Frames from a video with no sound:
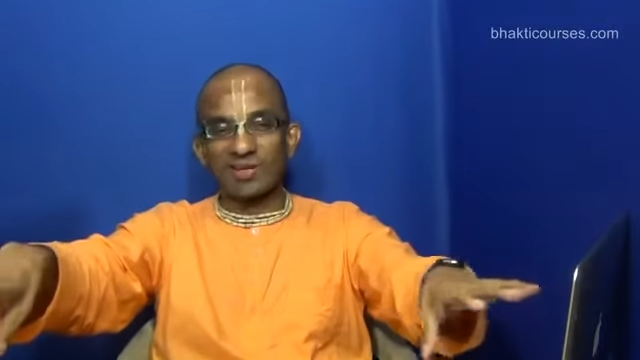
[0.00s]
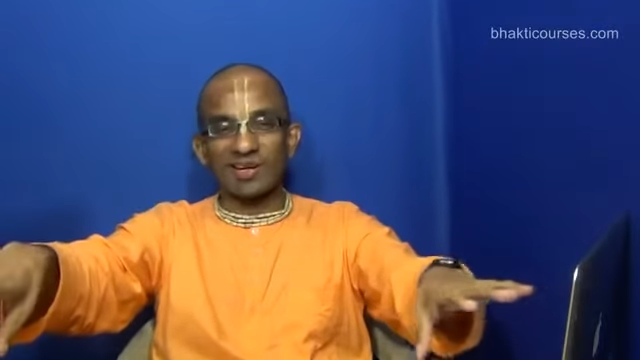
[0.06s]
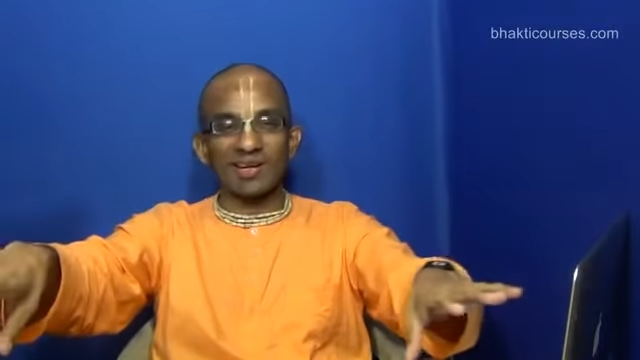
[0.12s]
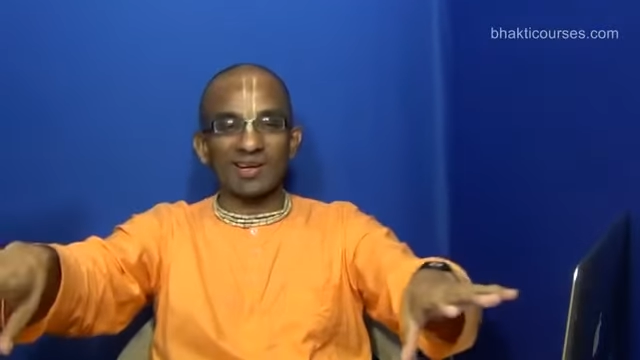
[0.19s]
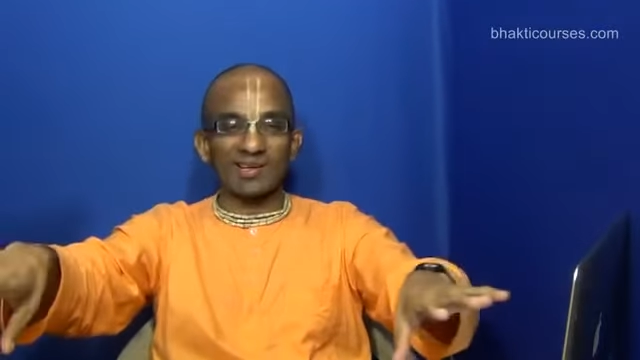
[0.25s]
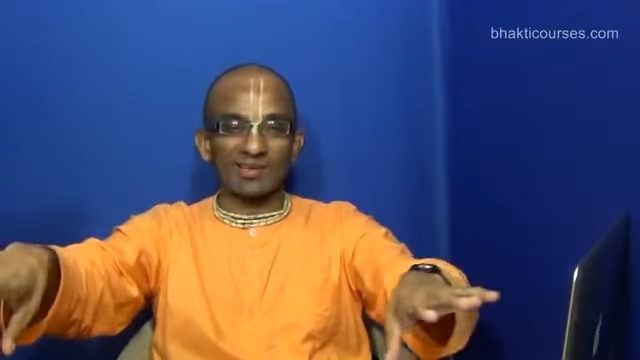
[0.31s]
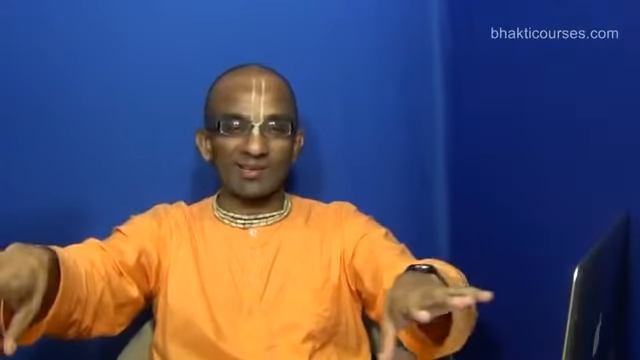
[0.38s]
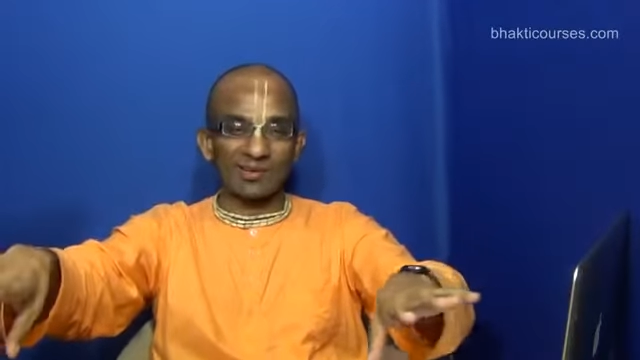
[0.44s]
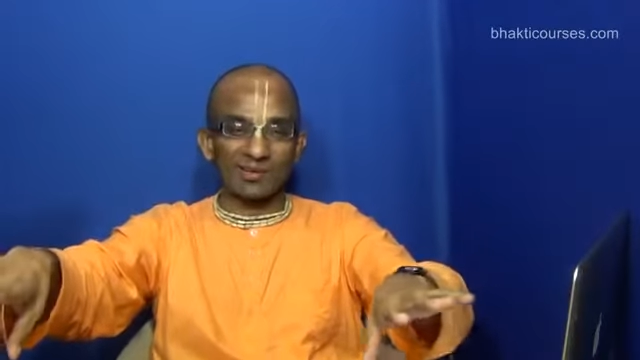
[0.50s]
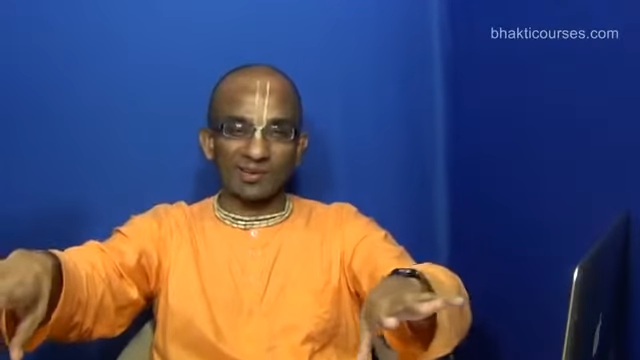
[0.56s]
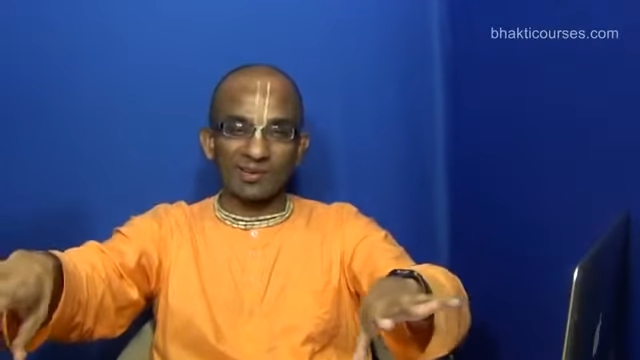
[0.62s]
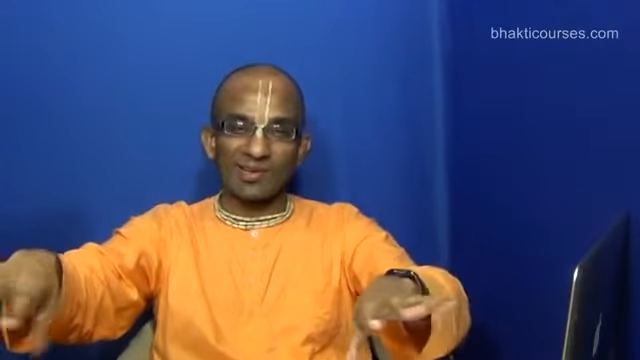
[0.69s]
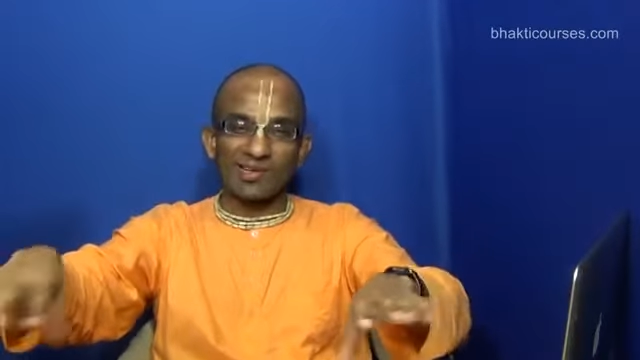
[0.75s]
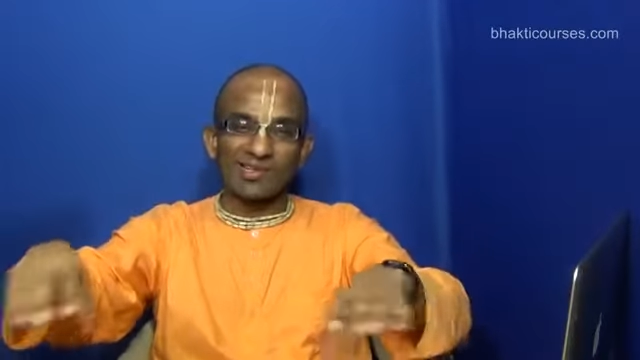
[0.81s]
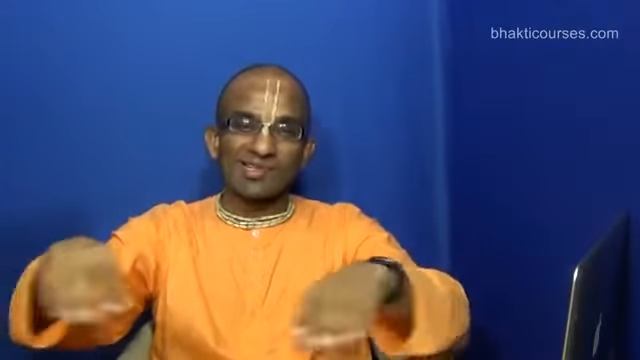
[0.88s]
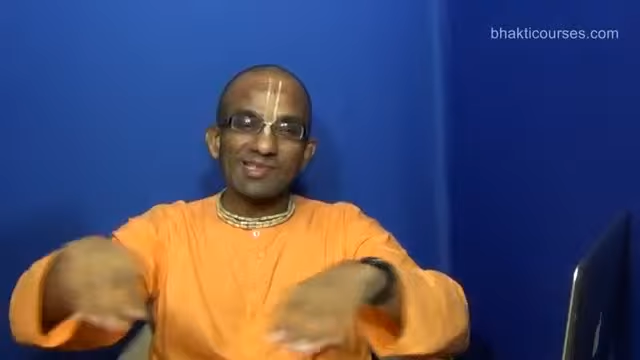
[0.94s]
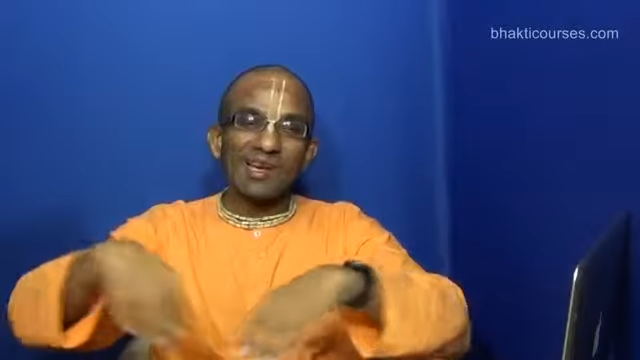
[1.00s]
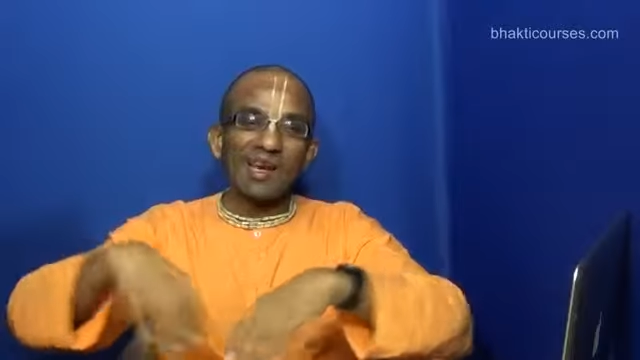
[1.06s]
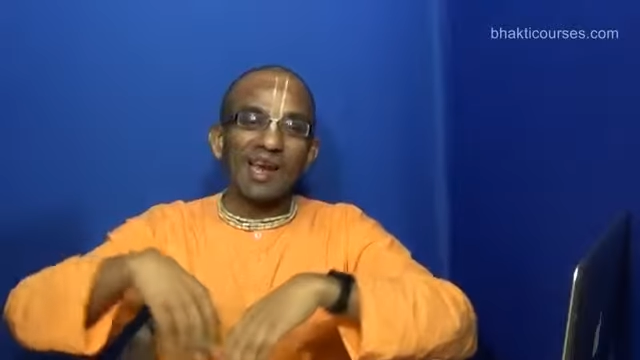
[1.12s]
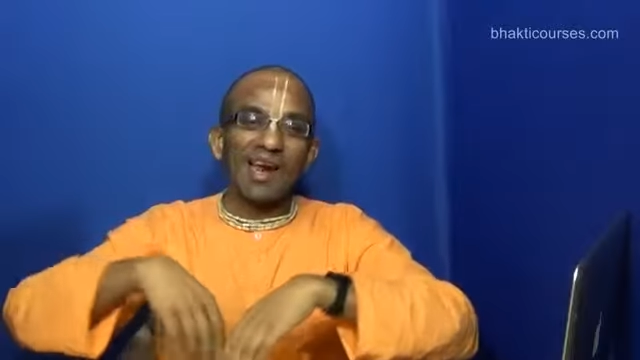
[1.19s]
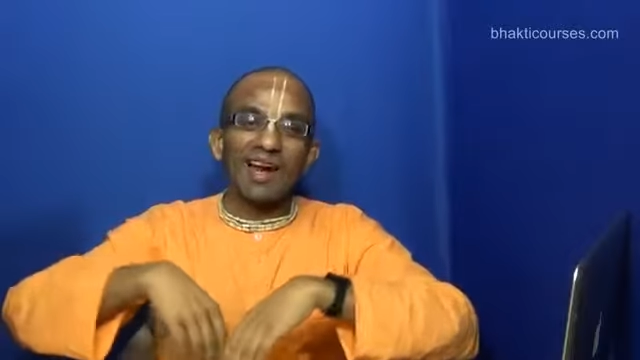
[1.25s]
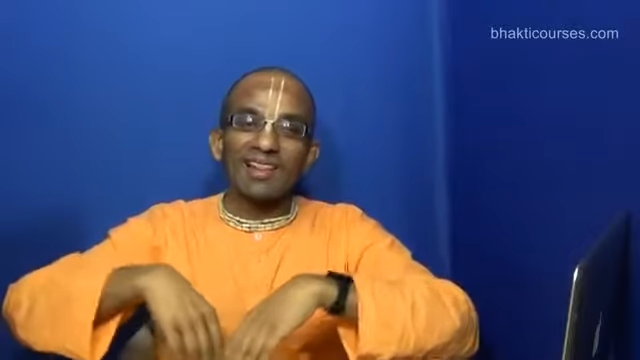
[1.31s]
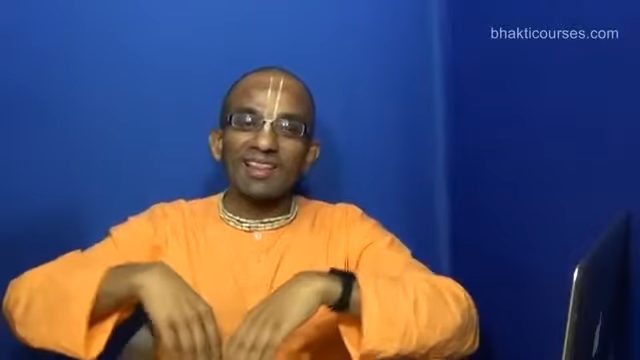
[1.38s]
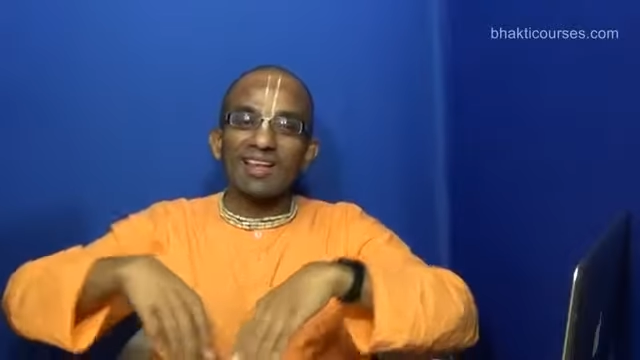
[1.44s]
that are shown,
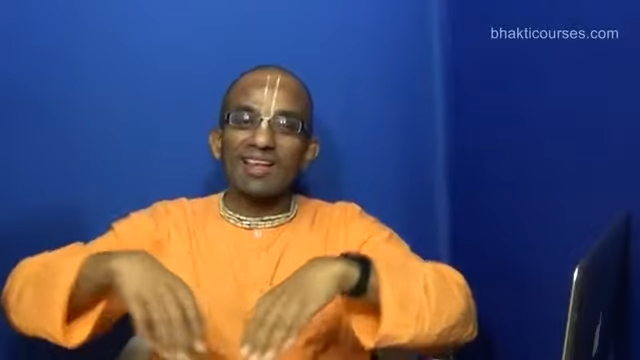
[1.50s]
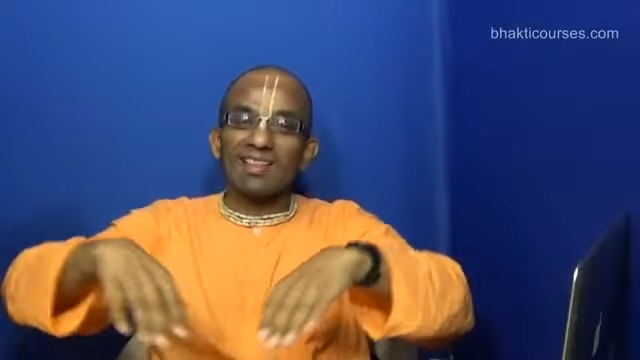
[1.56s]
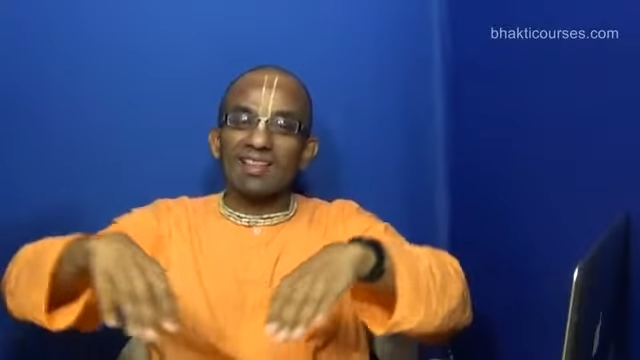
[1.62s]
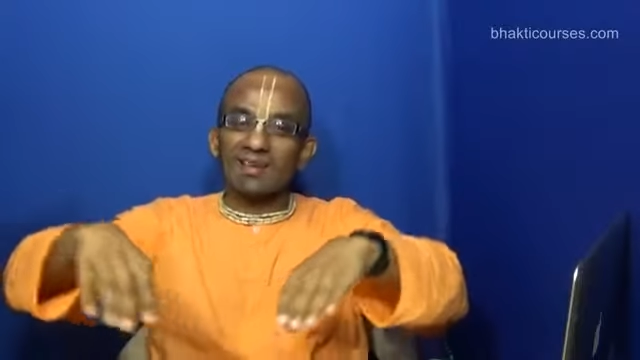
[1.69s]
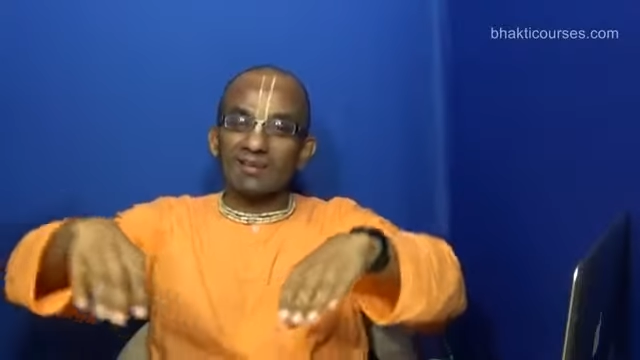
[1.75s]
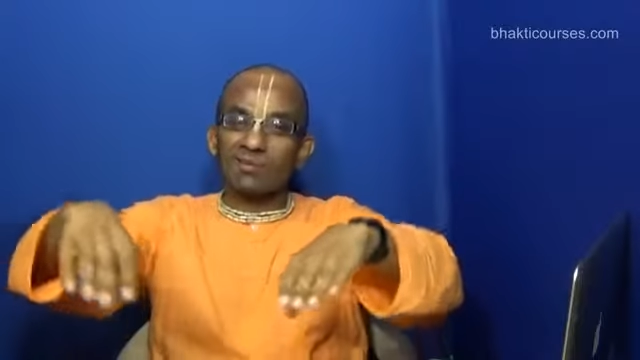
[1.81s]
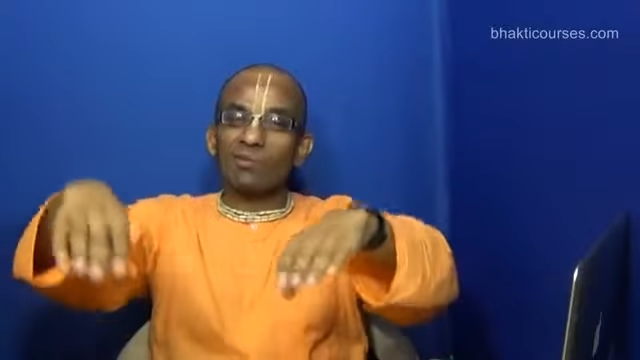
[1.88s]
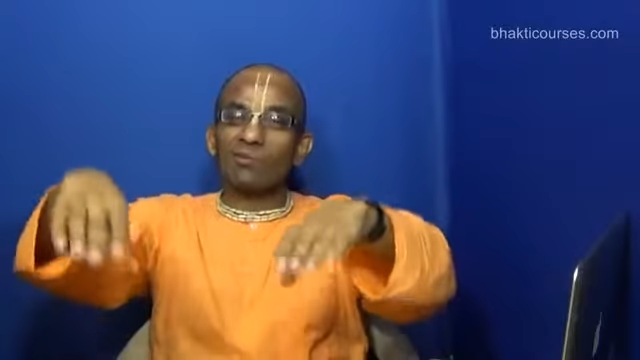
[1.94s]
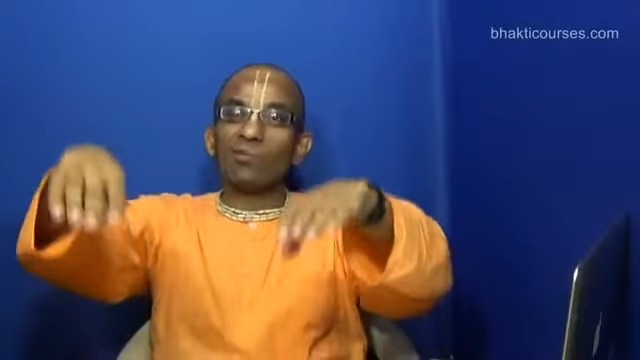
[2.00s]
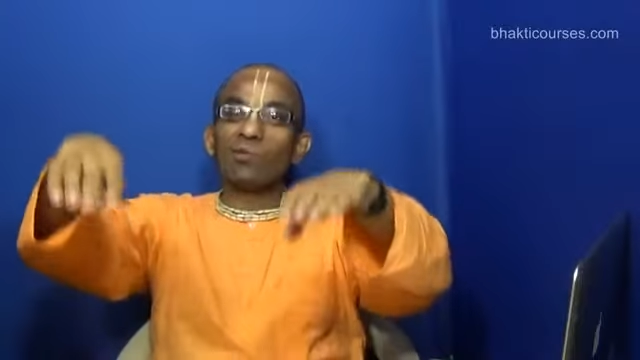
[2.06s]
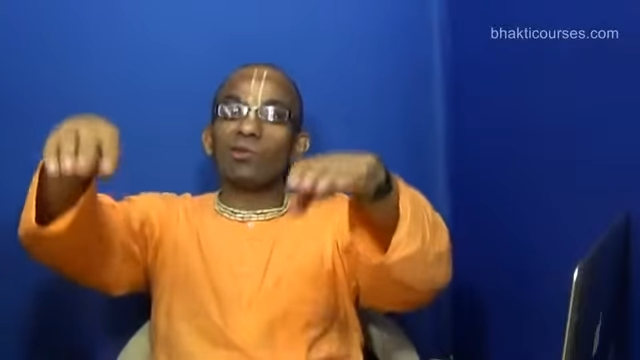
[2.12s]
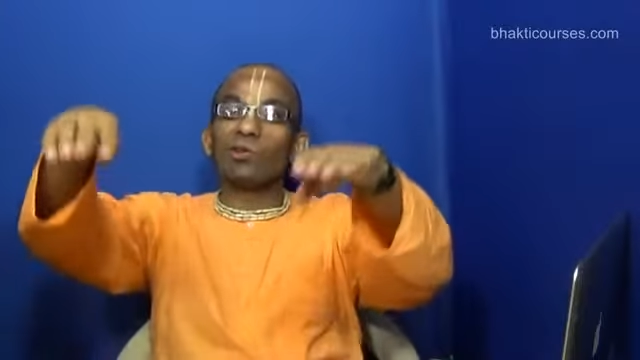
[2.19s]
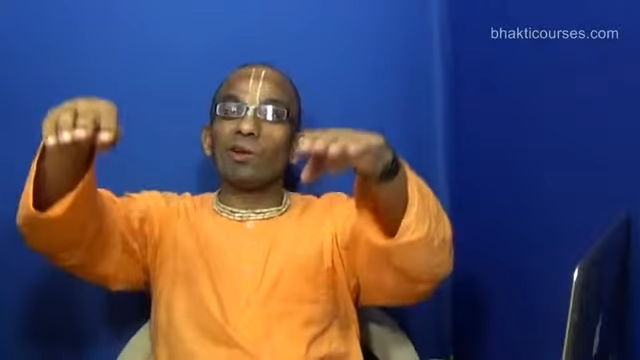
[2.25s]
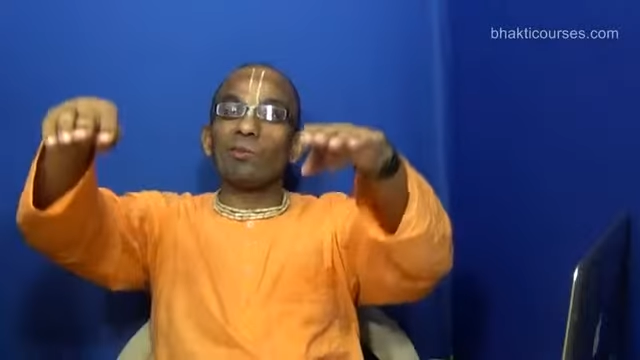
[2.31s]
and then the view moves